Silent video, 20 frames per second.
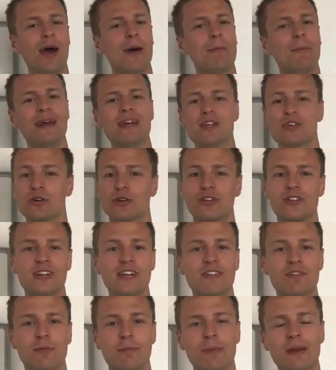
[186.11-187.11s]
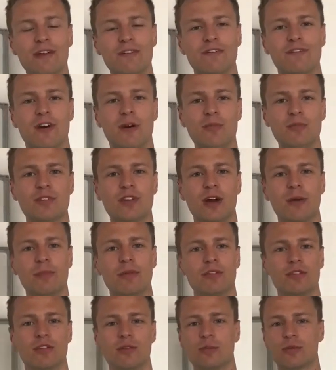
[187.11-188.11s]
Make sure to leave a big thumbs up
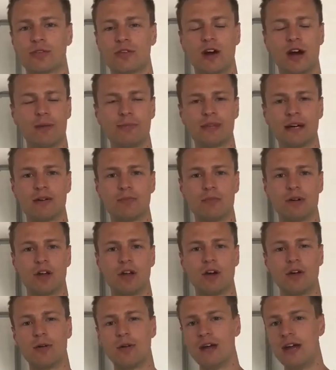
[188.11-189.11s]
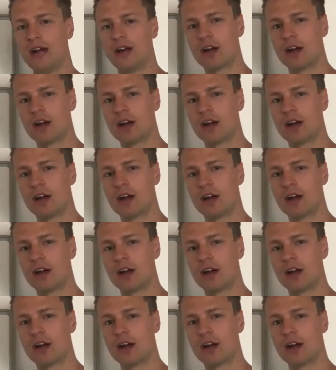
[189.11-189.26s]
and subscribe down below,